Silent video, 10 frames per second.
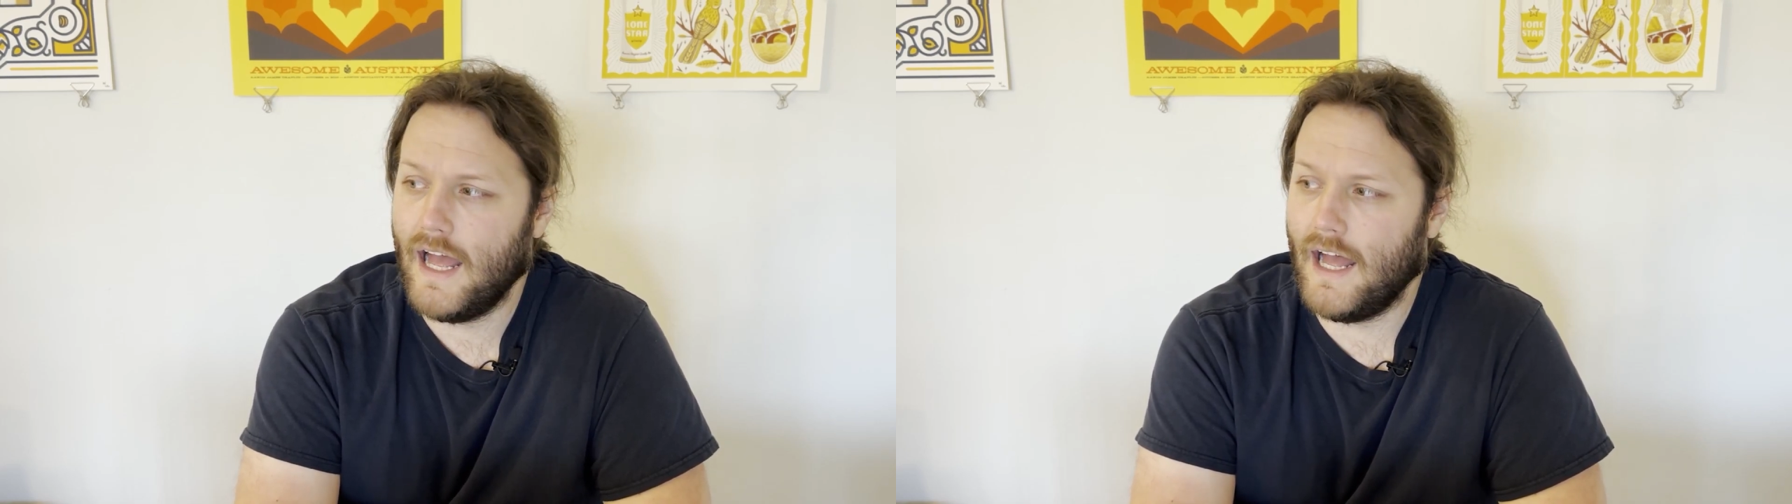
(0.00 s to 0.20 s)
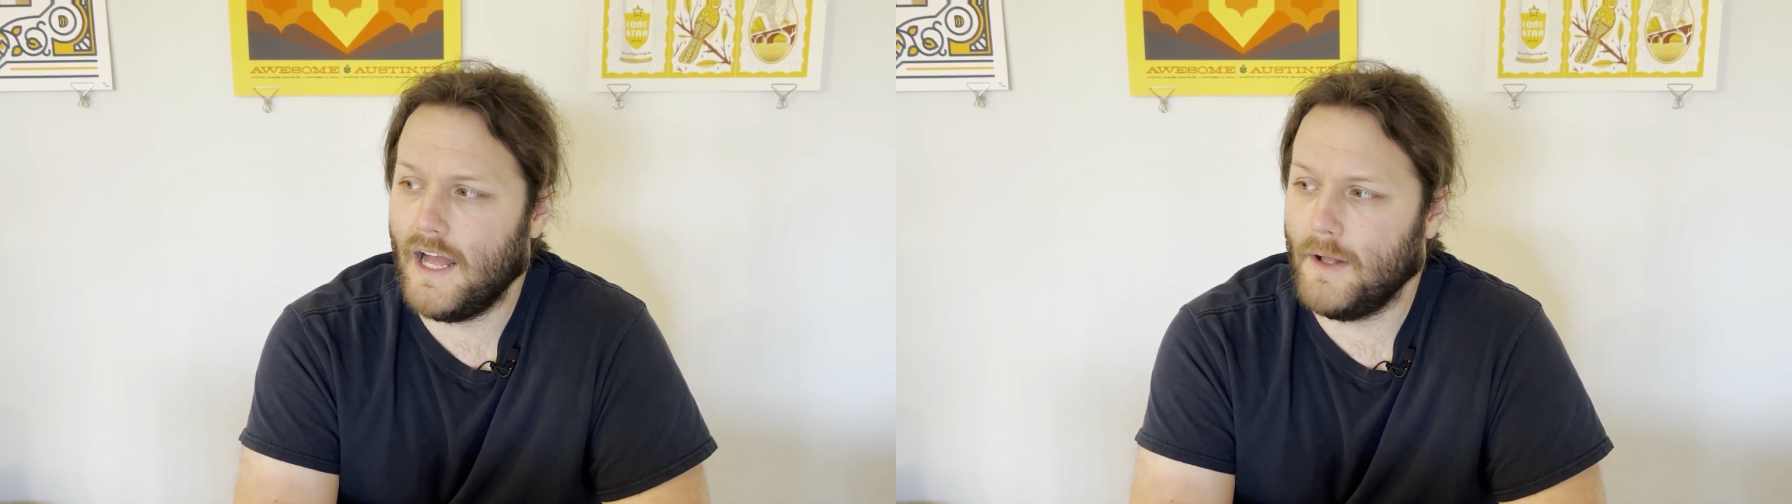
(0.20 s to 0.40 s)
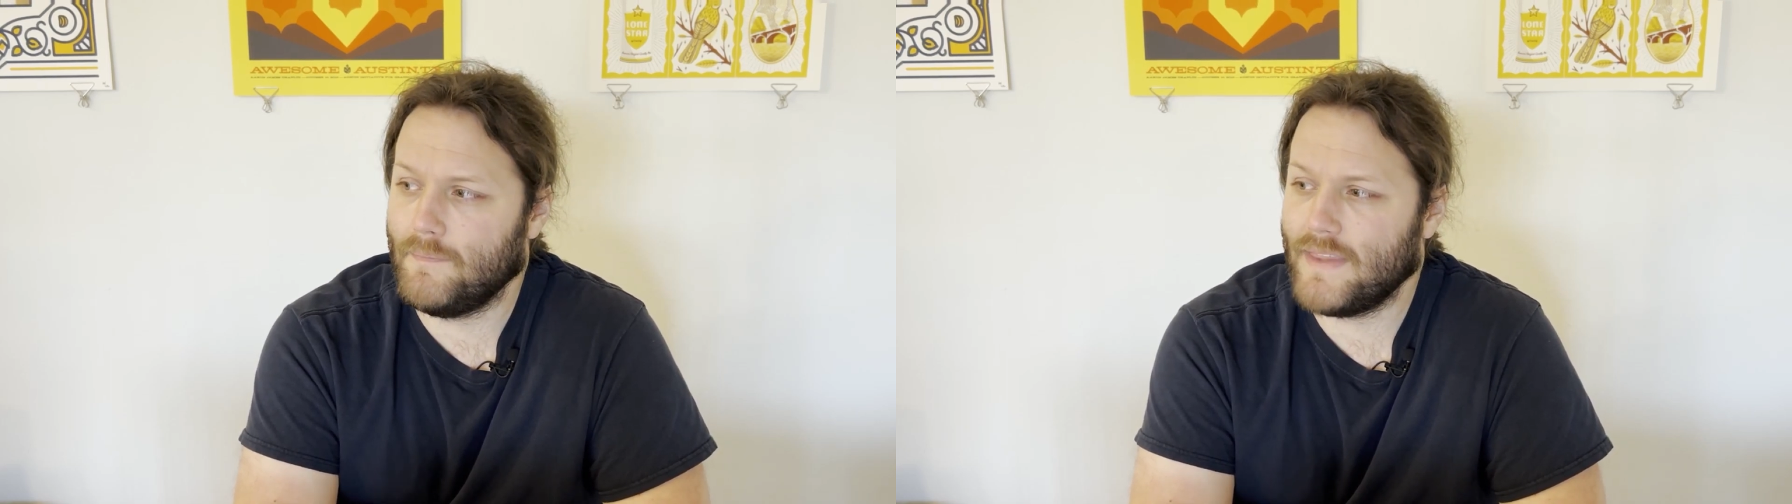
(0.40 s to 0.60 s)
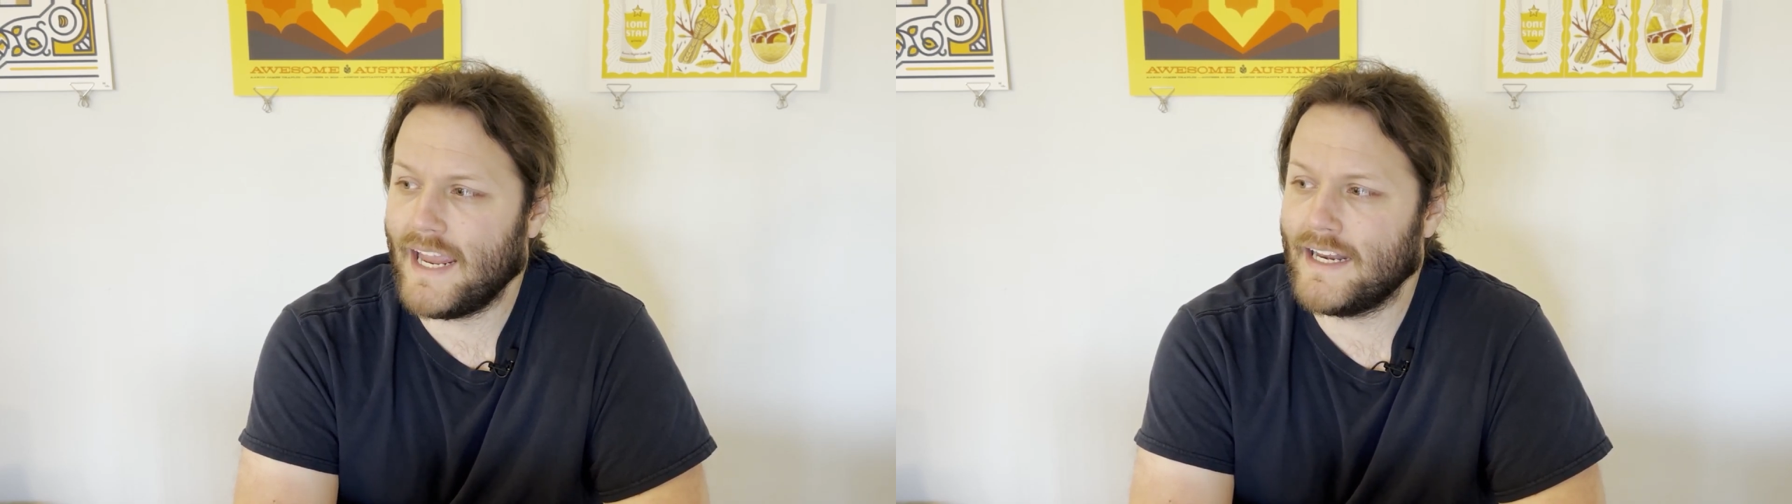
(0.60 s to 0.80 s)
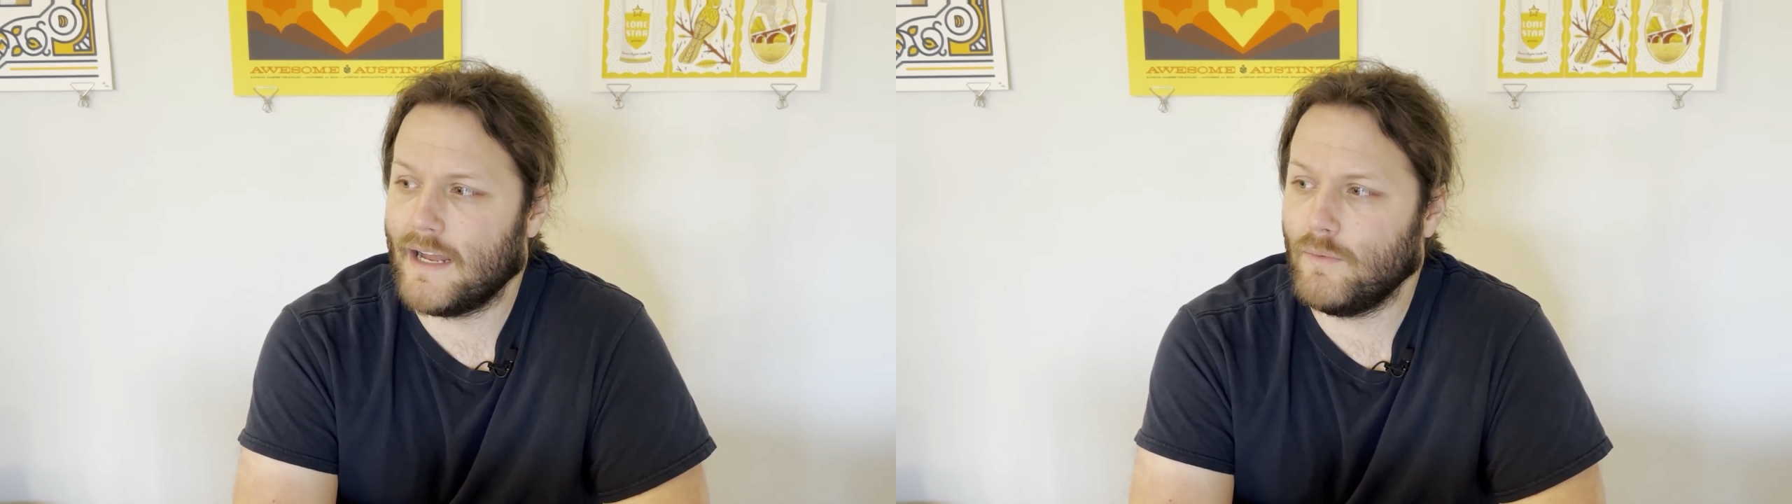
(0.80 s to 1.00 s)

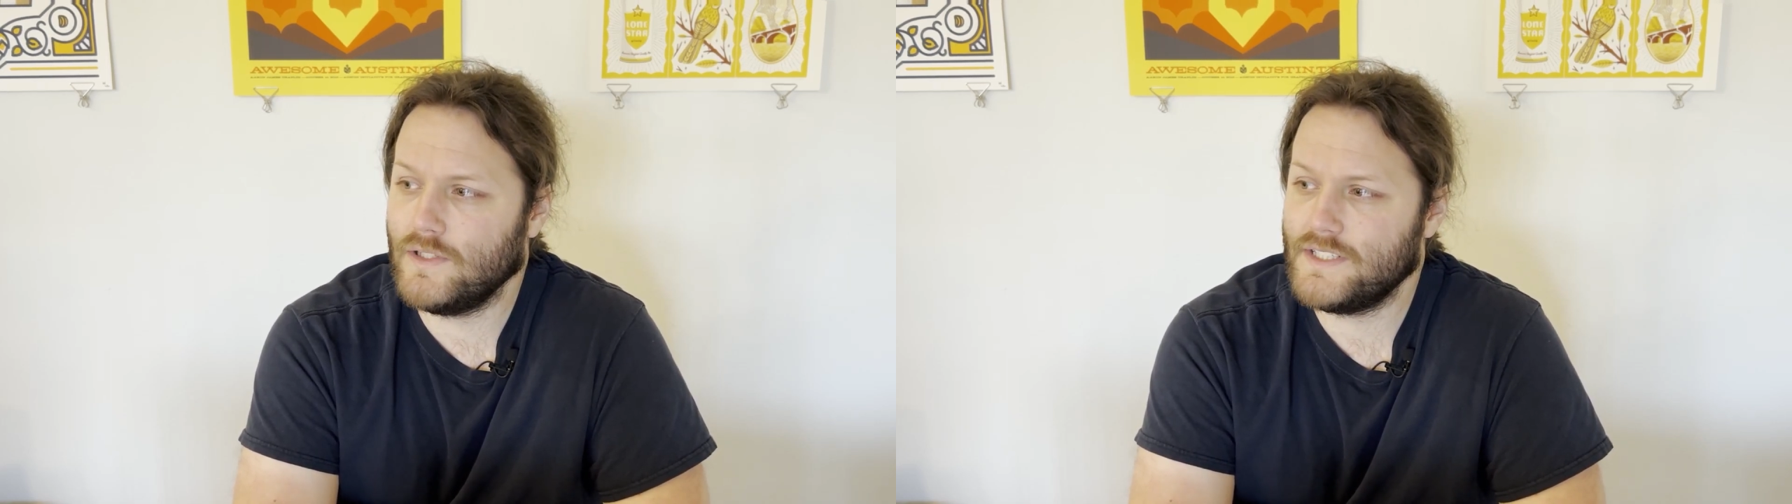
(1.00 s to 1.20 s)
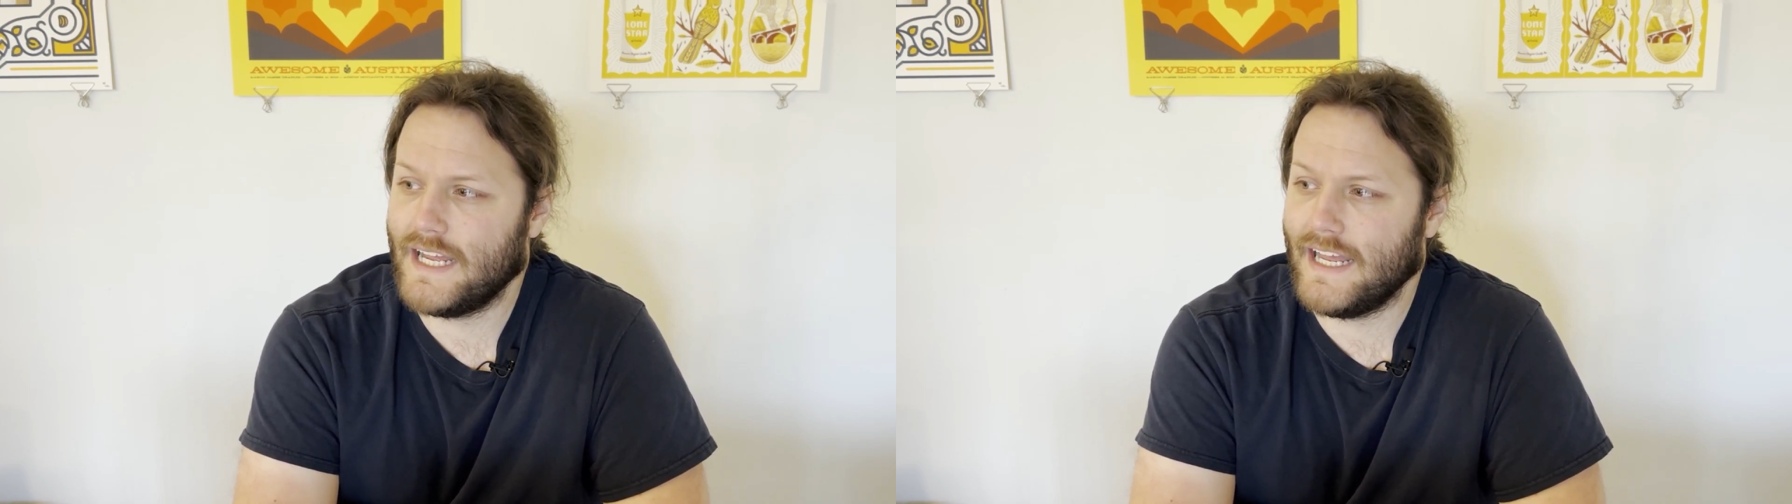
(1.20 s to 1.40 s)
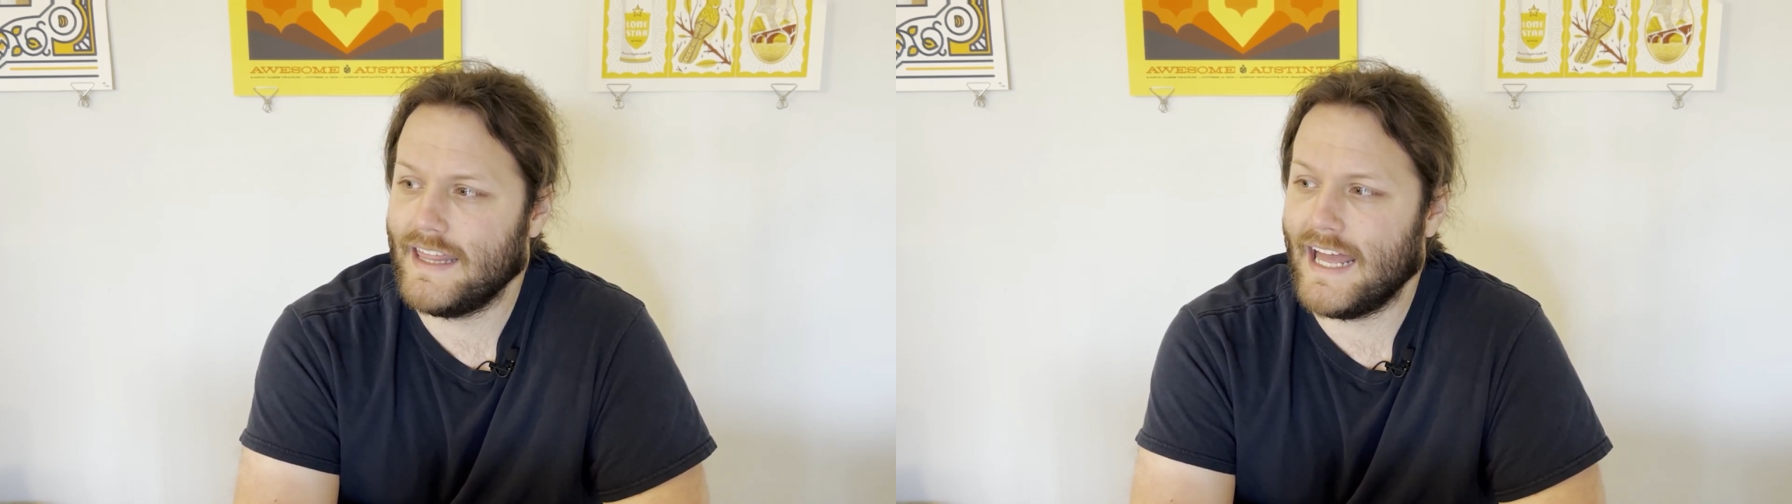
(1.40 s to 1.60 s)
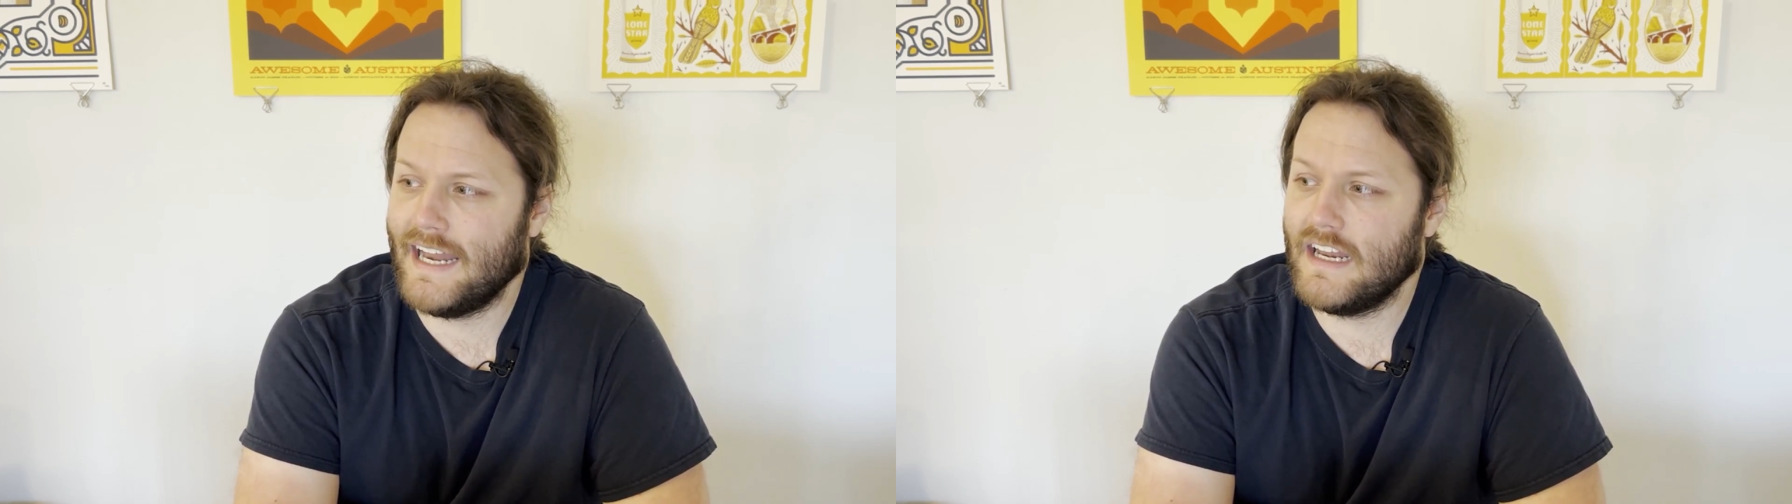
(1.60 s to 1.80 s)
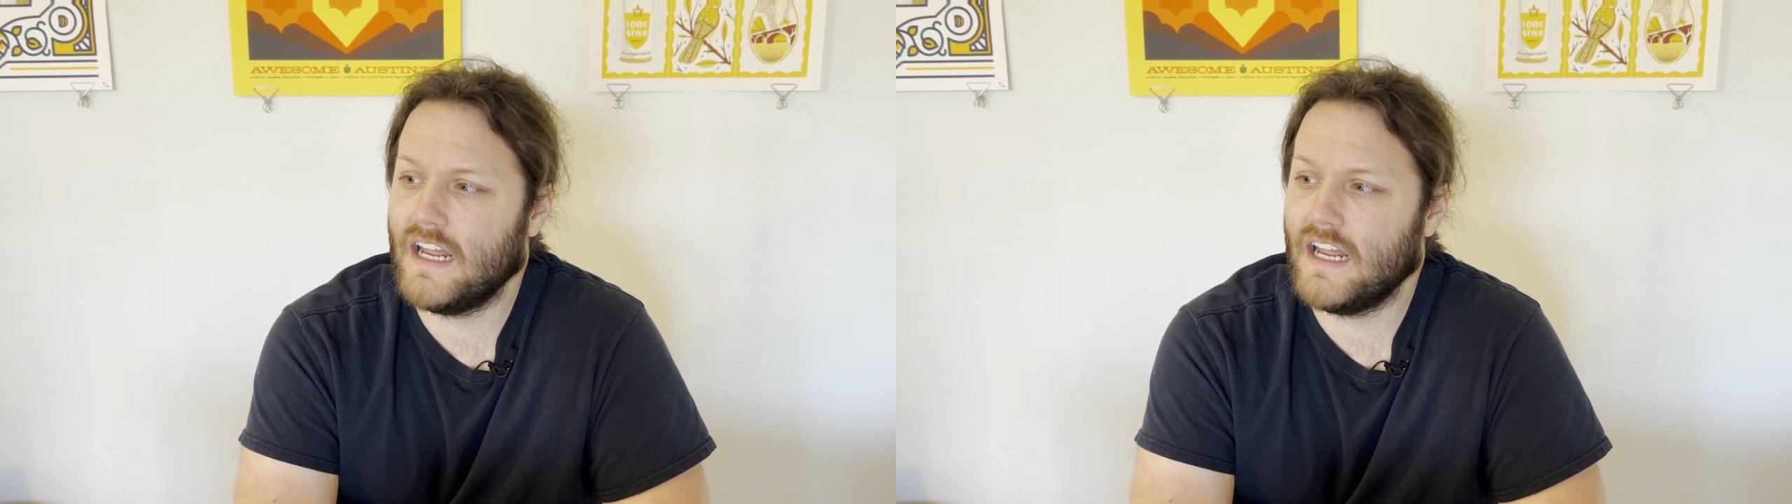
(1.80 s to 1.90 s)
And I will say that